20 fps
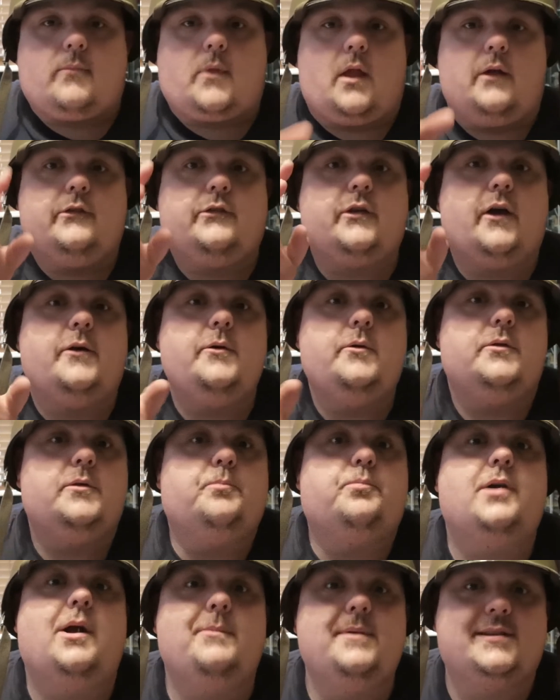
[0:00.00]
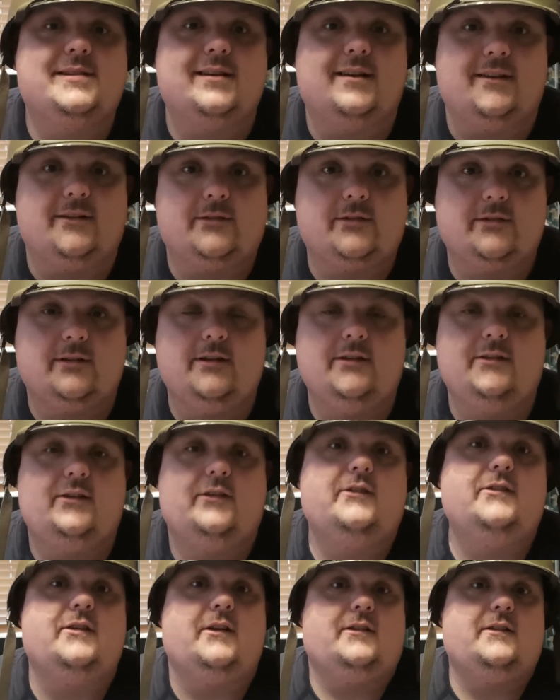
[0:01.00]
So the premise is there's
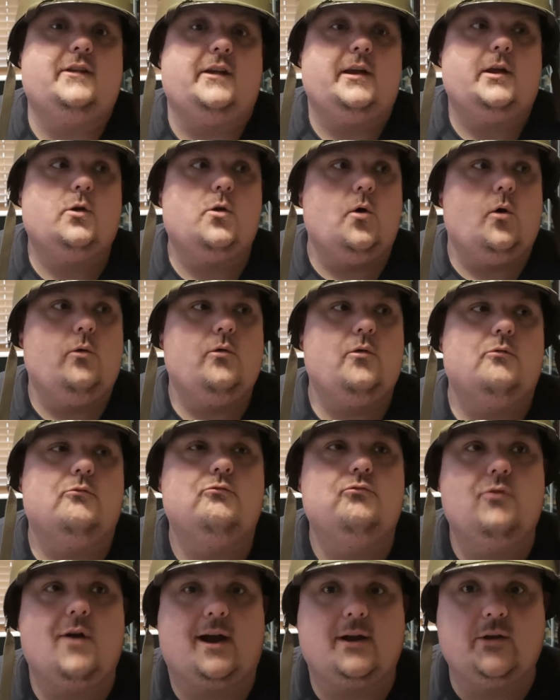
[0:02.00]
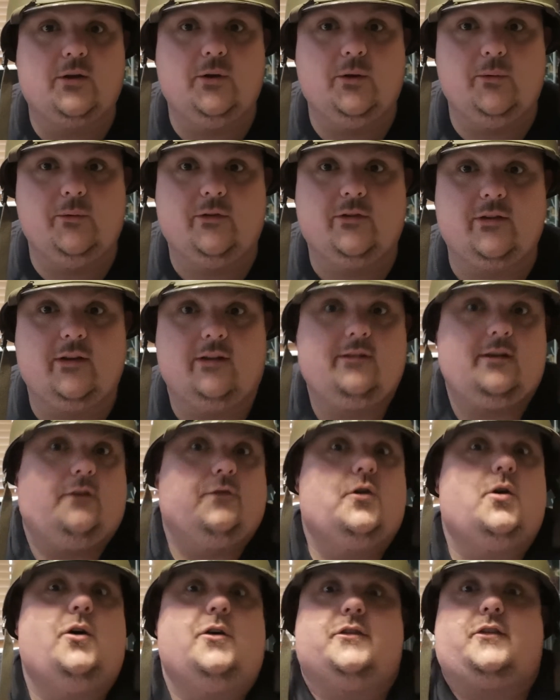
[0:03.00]
this city called Raccoon City. Of
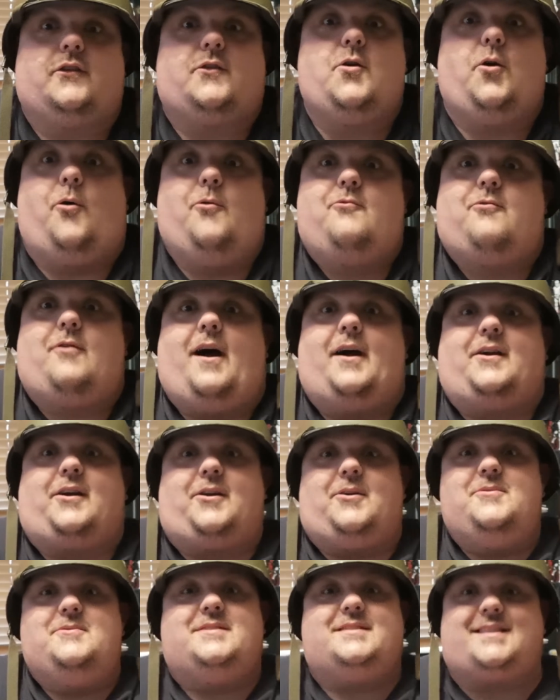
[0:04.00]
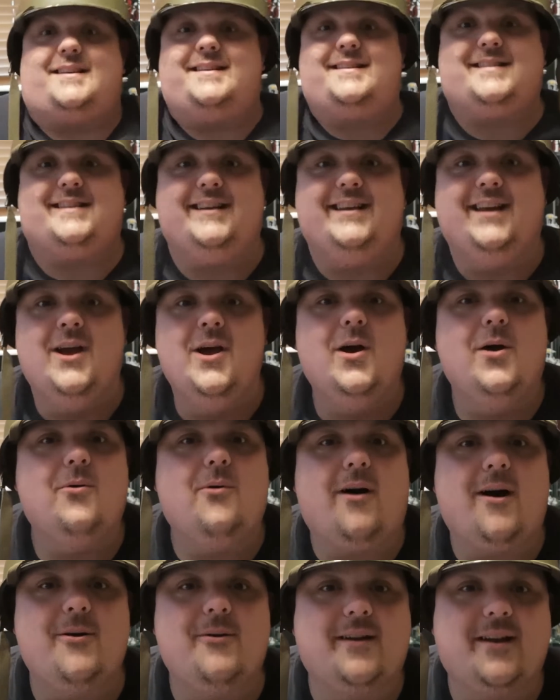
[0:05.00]
course, it's called Raccoon City.
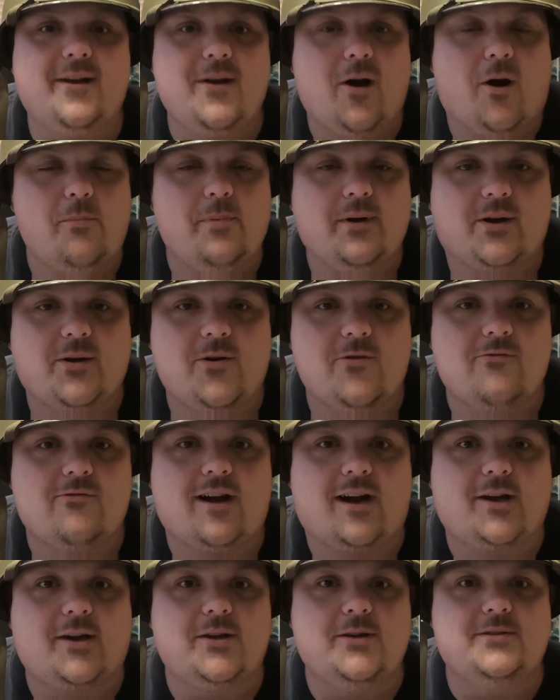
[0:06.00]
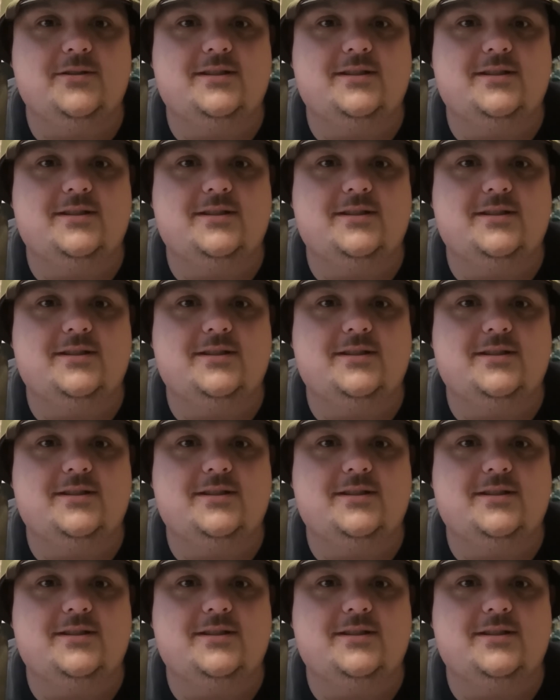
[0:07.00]
Why would it not be called Raccoon